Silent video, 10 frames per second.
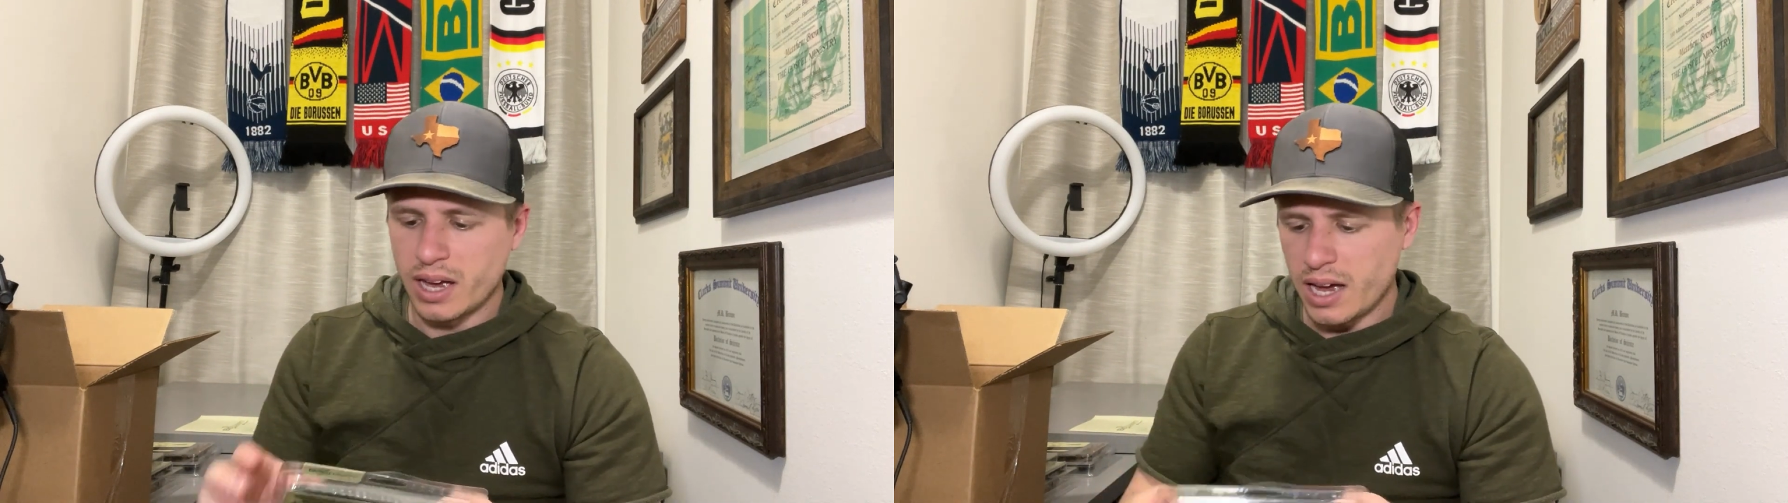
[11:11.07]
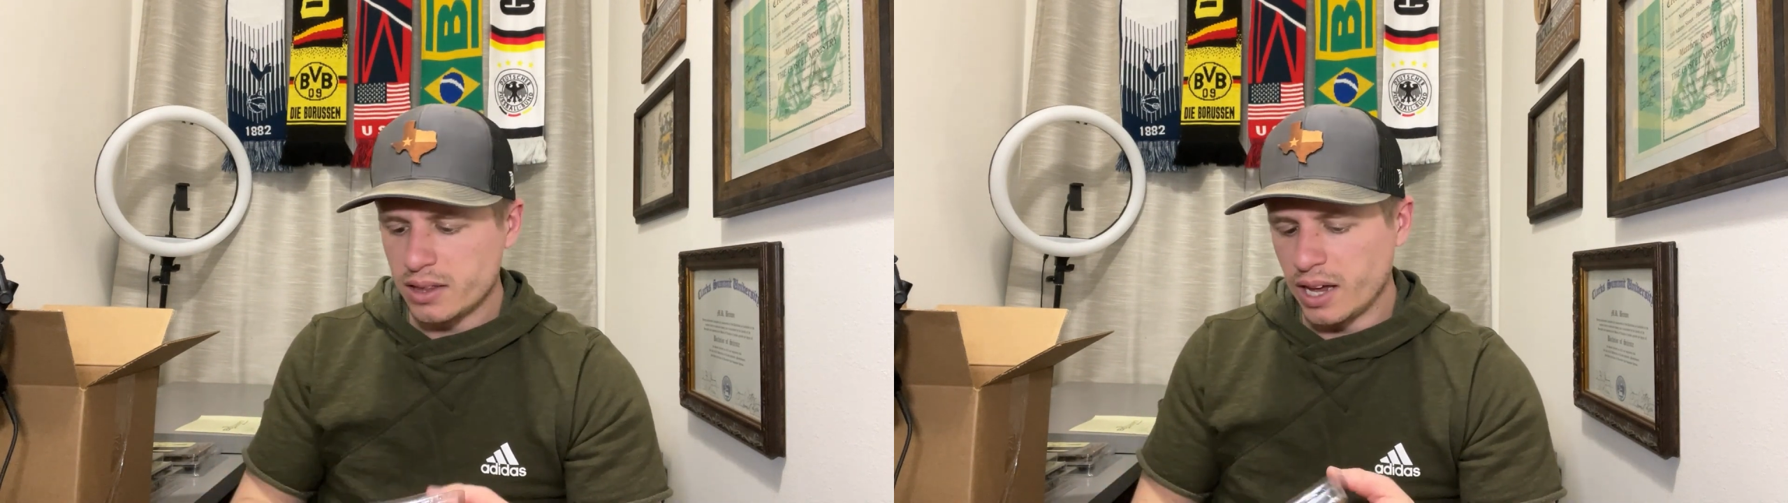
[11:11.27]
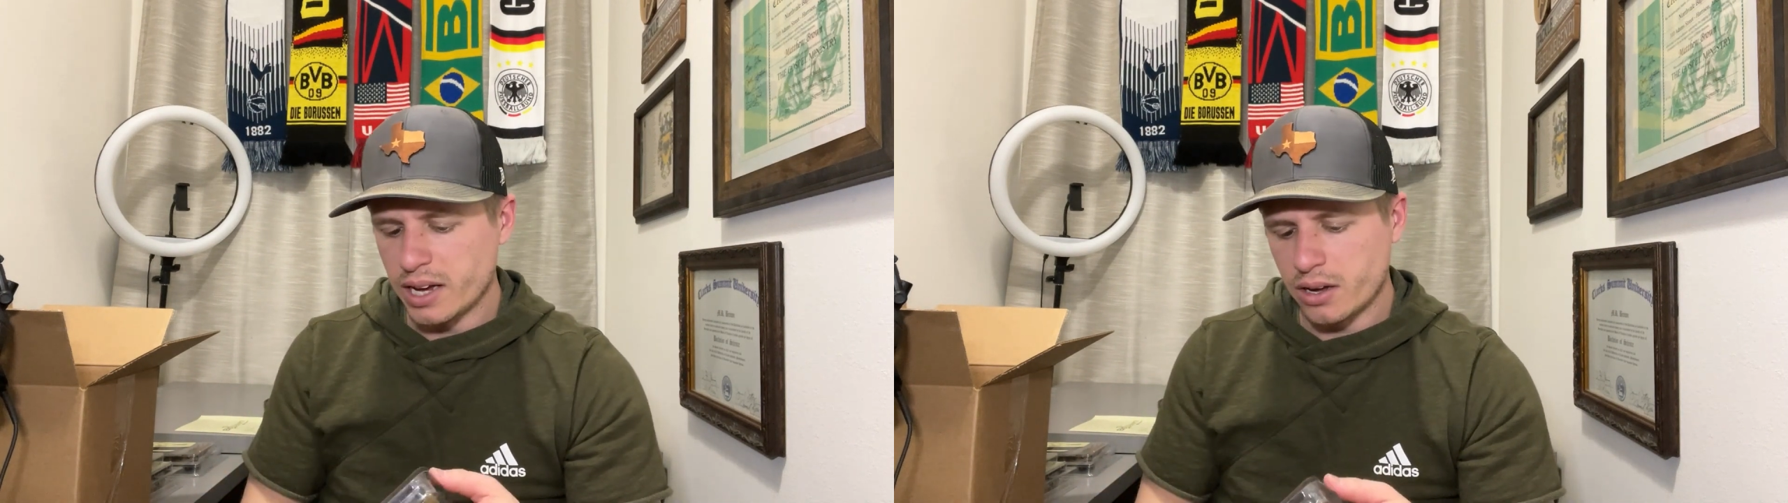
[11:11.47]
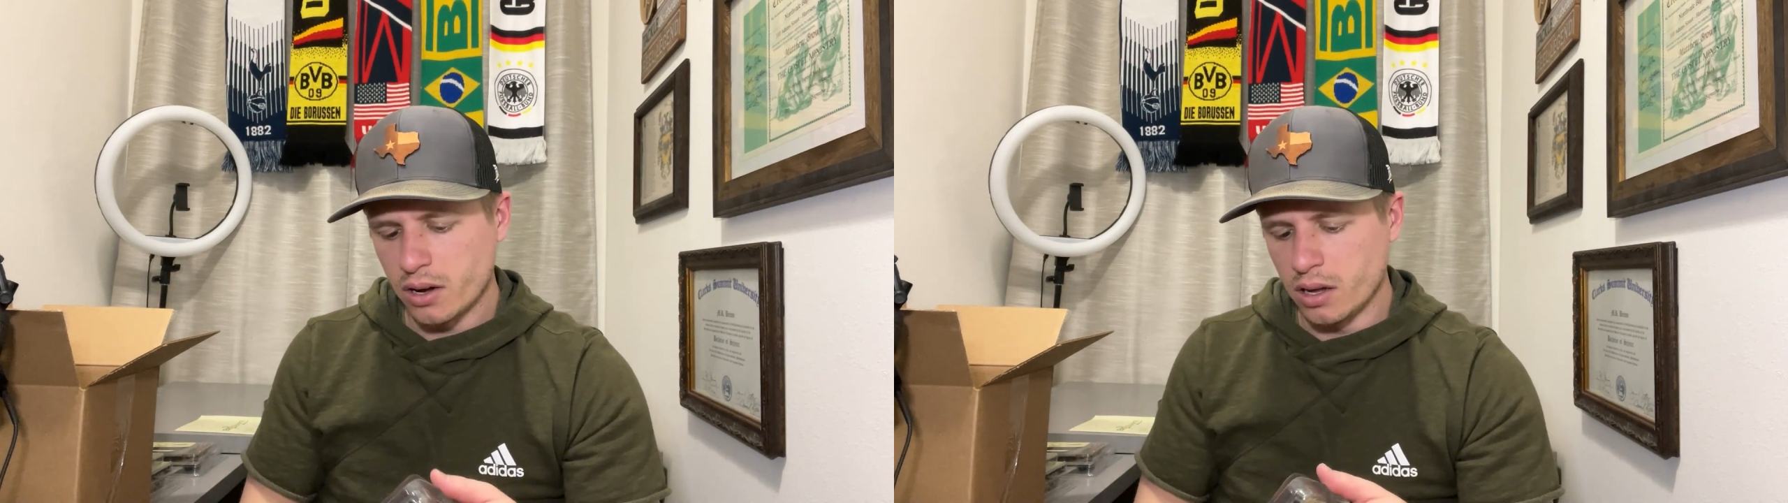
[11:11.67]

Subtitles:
thing I like